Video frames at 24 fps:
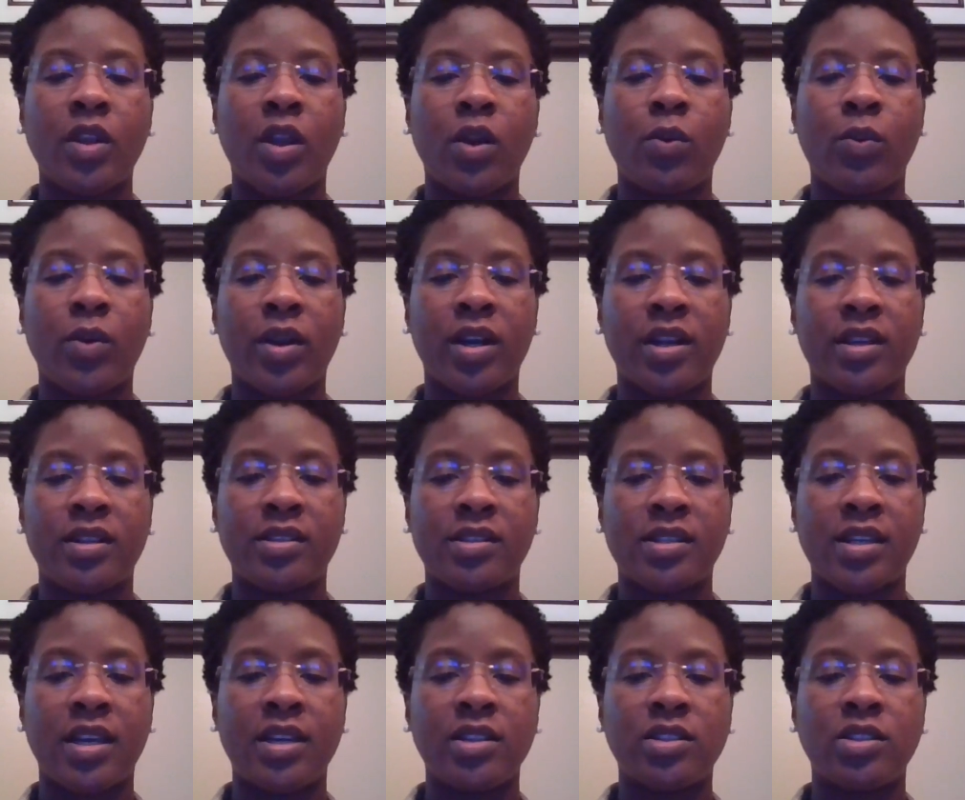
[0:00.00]

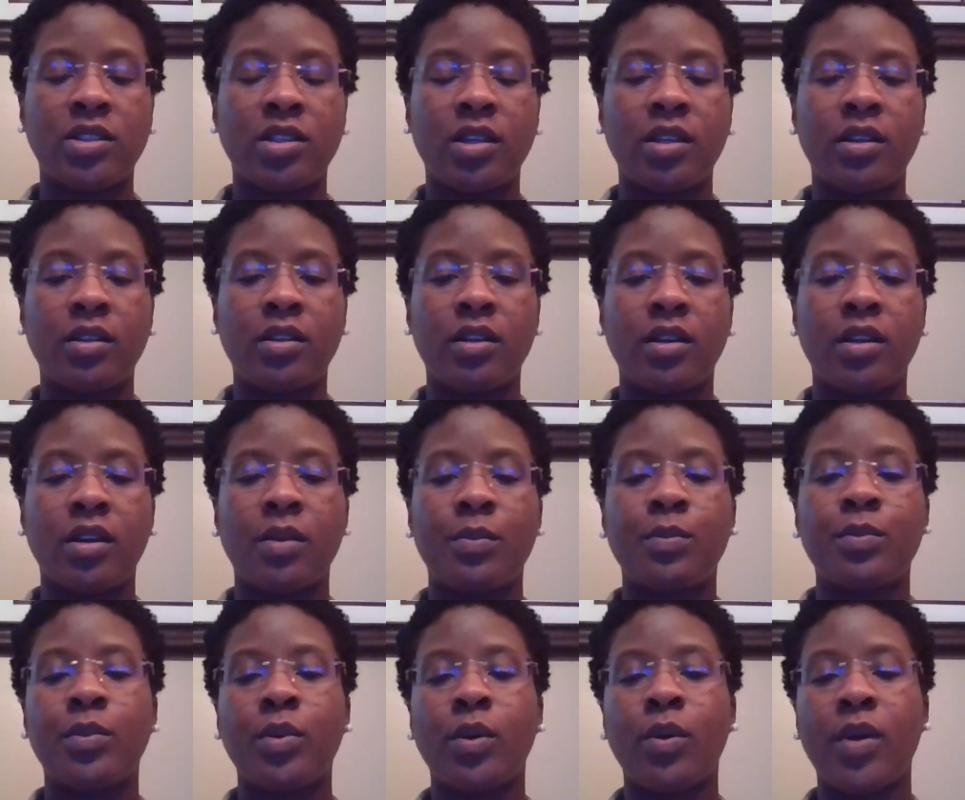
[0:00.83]
recognition,
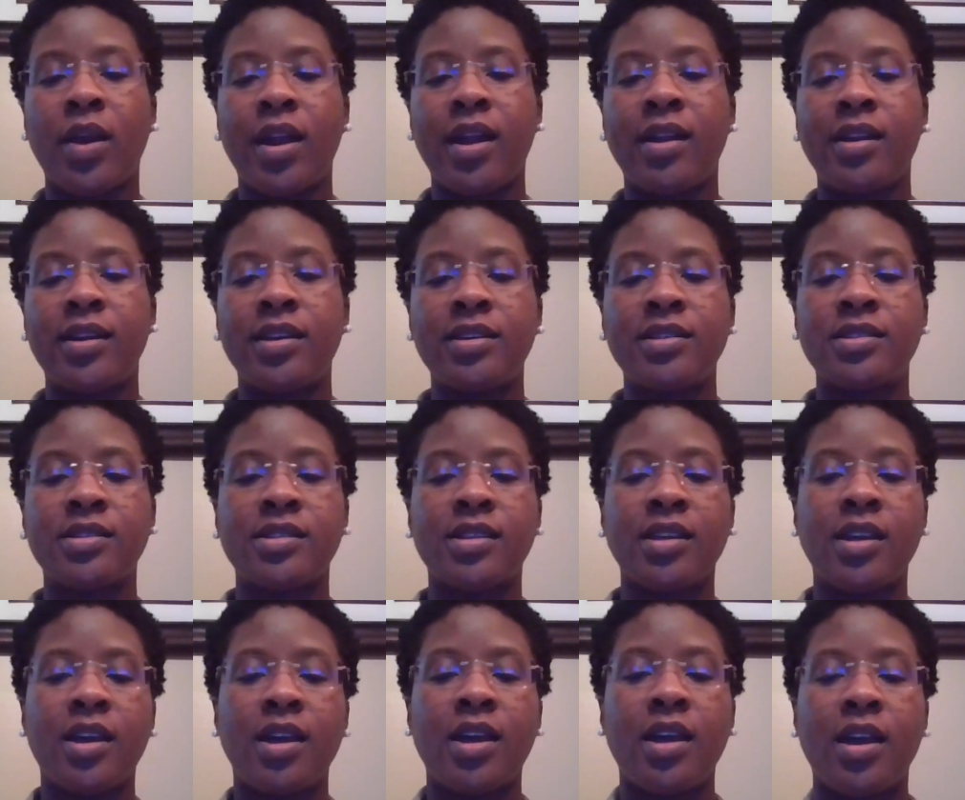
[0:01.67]
praise,
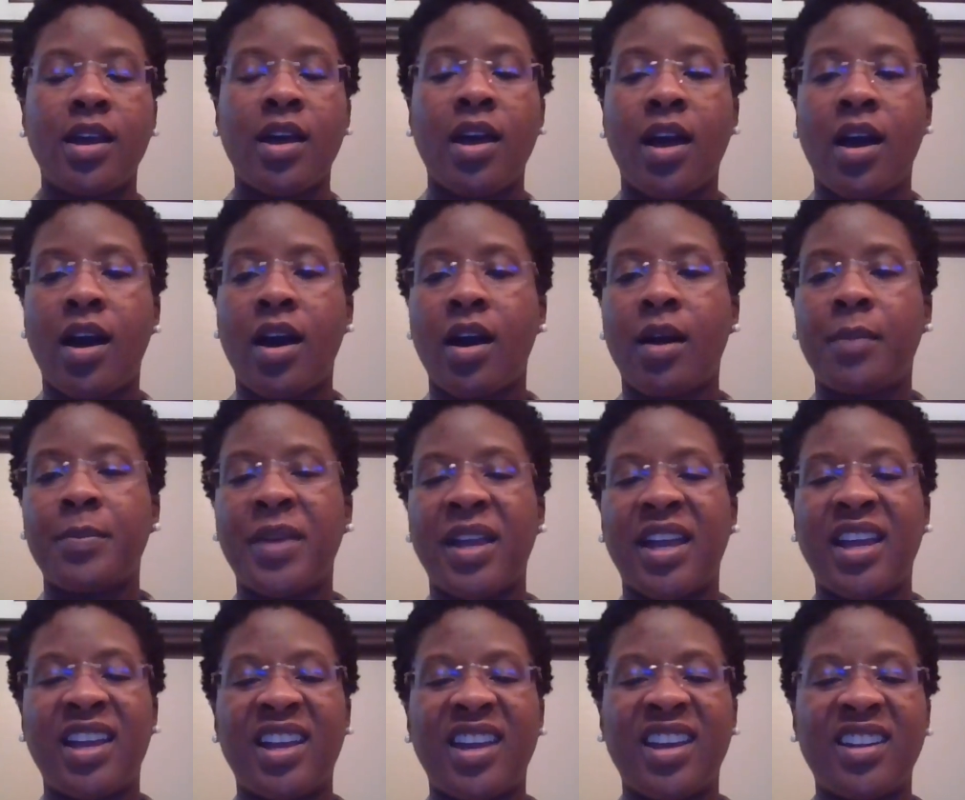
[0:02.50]

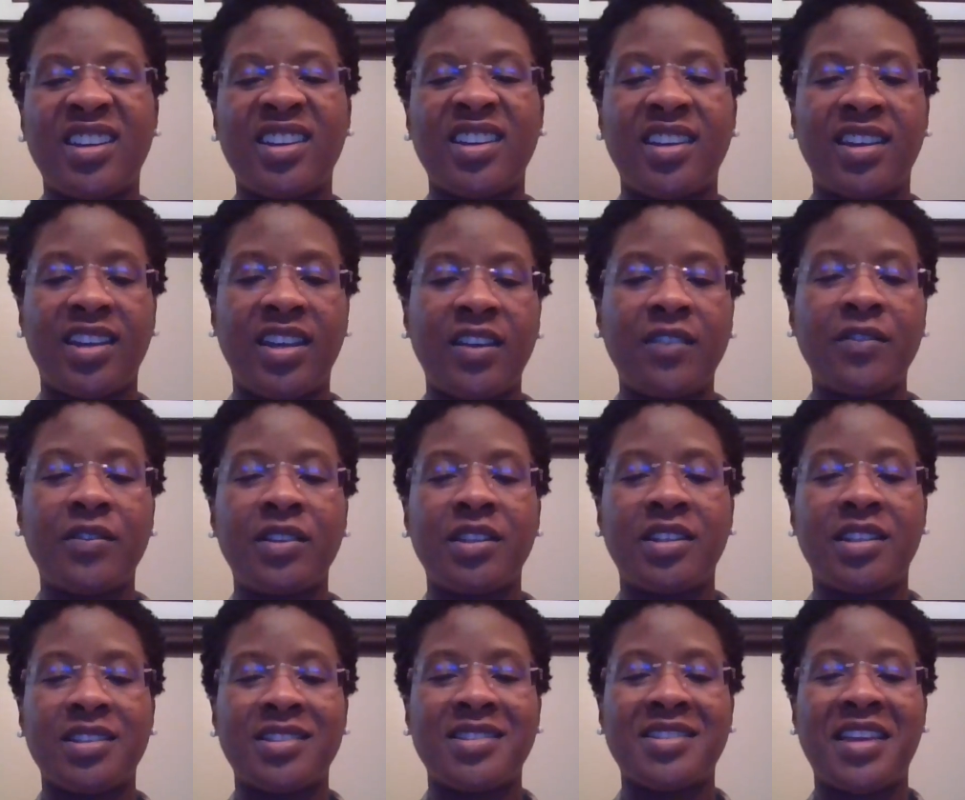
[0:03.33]
and even
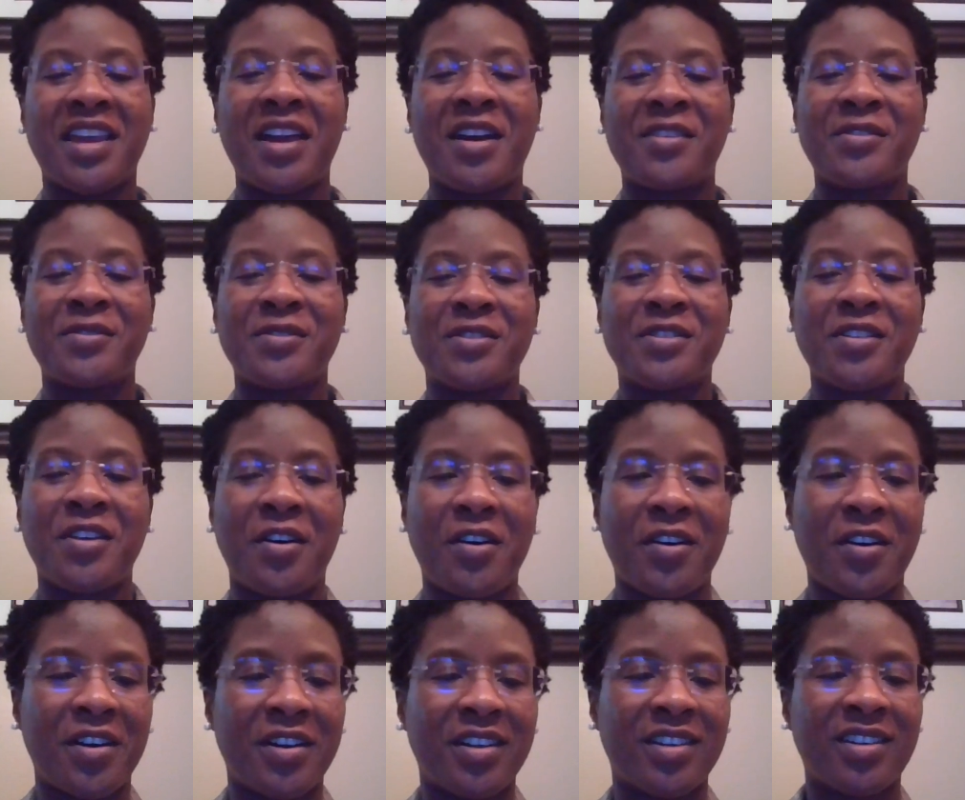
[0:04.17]
discounts
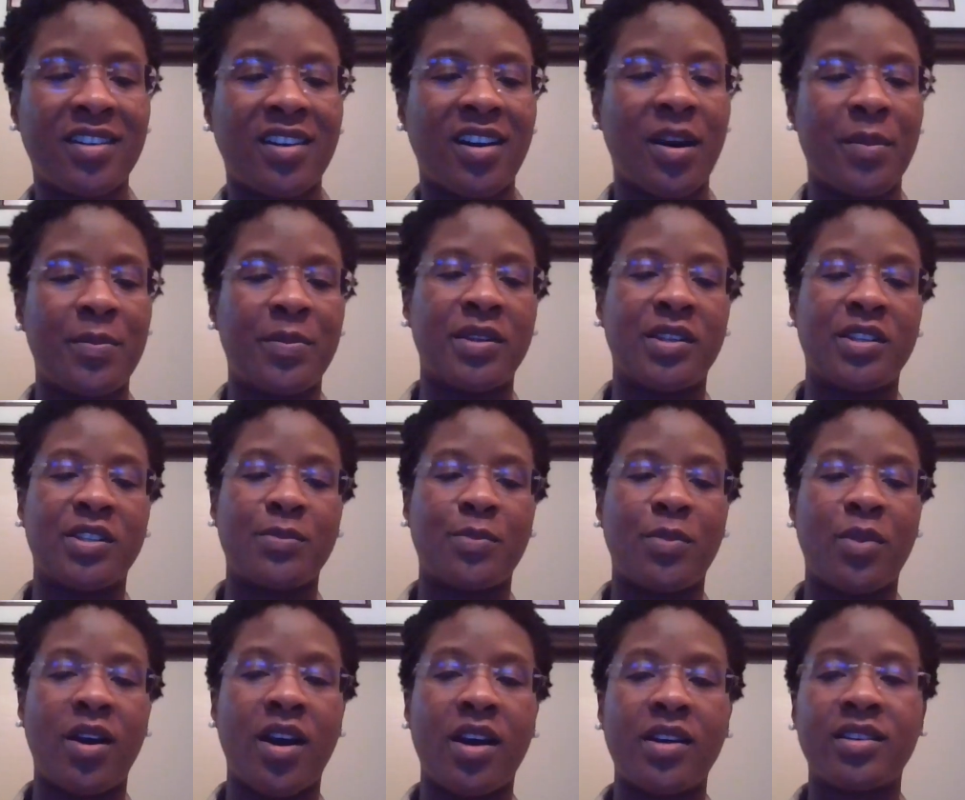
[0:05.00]
on companies'
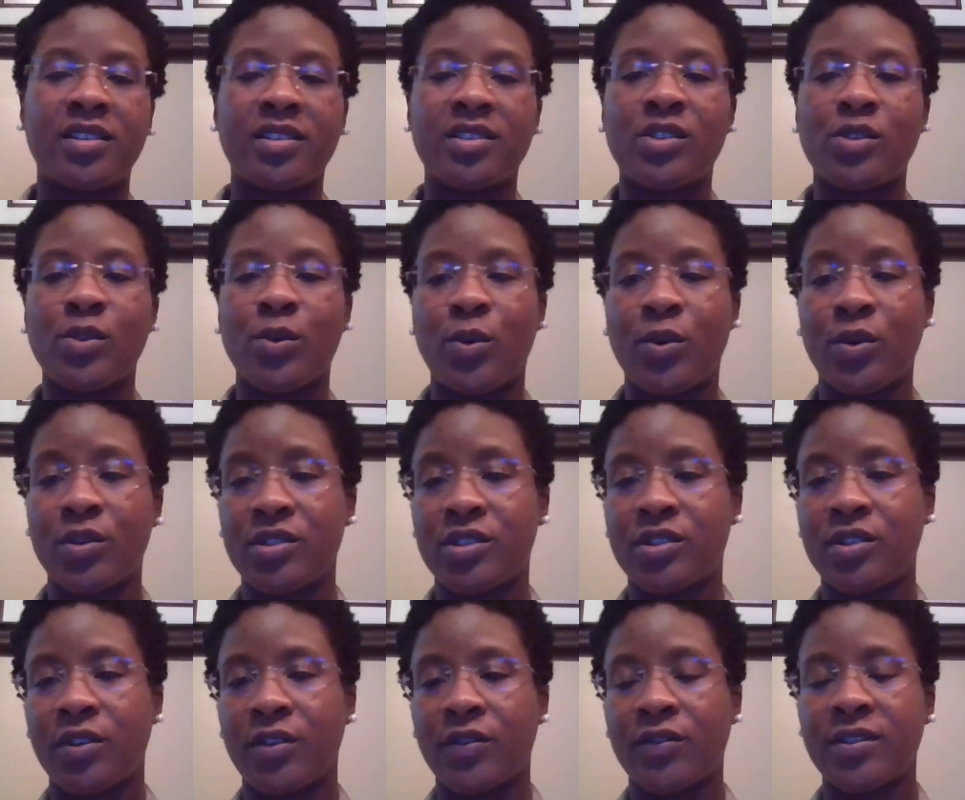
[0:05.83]
products or
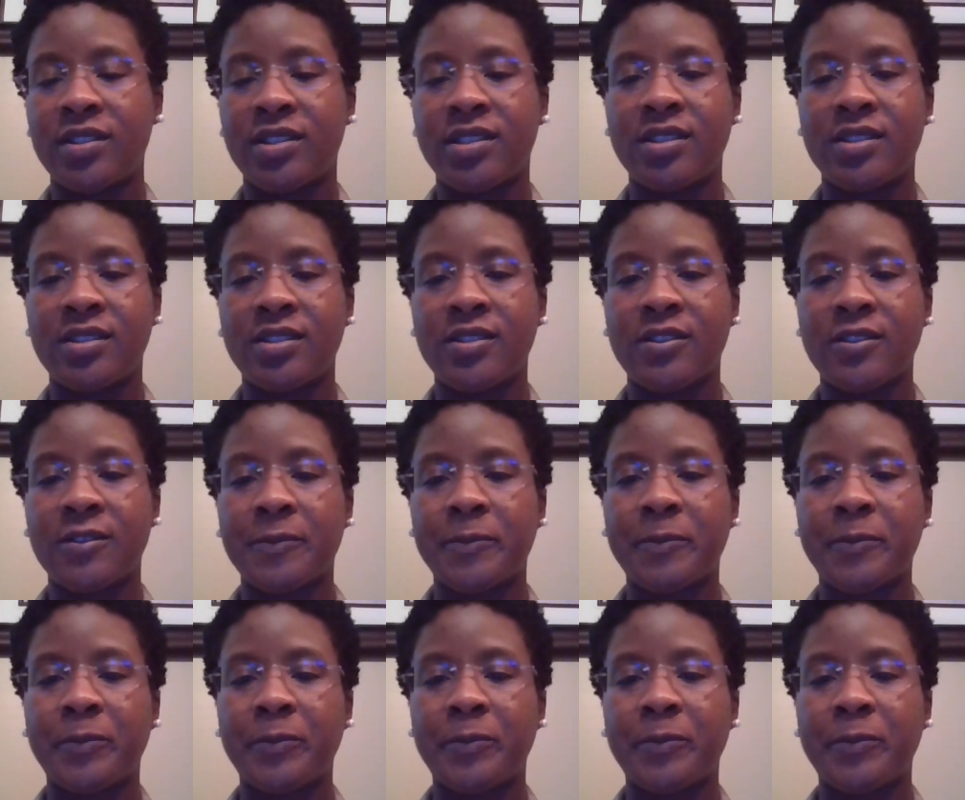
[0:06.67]
services.